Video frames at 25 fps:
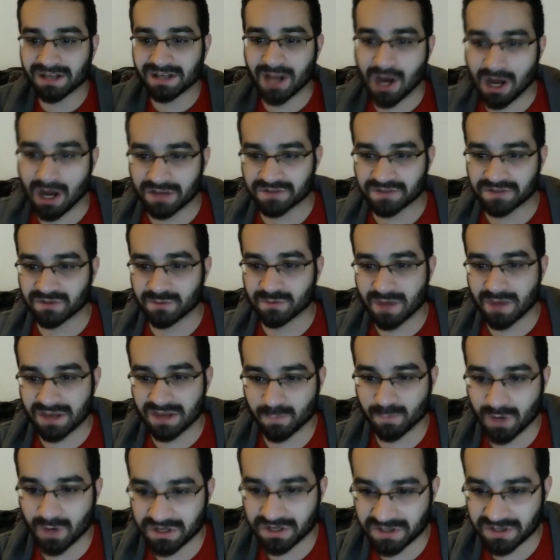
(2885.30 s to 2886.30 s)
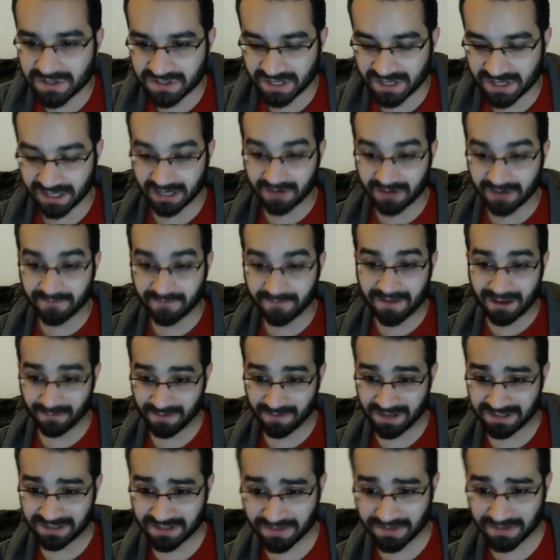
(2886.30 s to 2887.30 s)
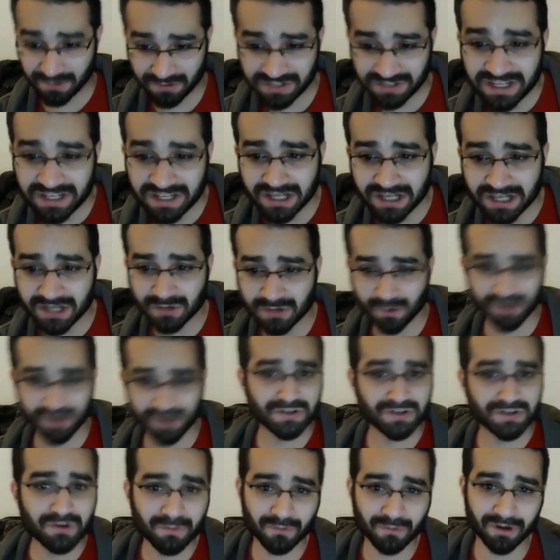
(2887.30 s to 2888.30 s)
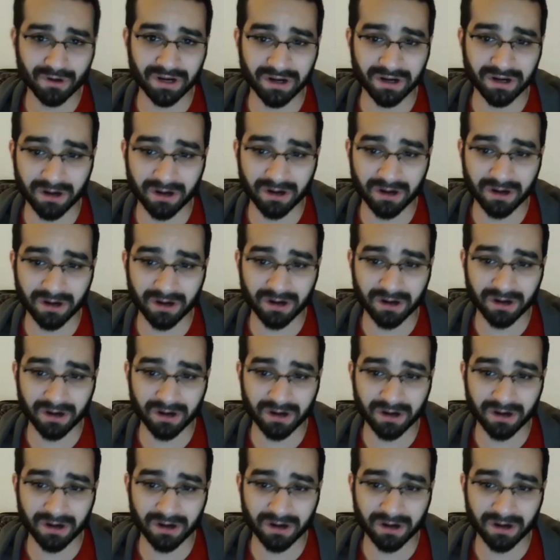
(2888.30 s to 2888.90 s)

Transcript: cost them as much as say like a Final Fantasy thirteen or a Tomb Raider.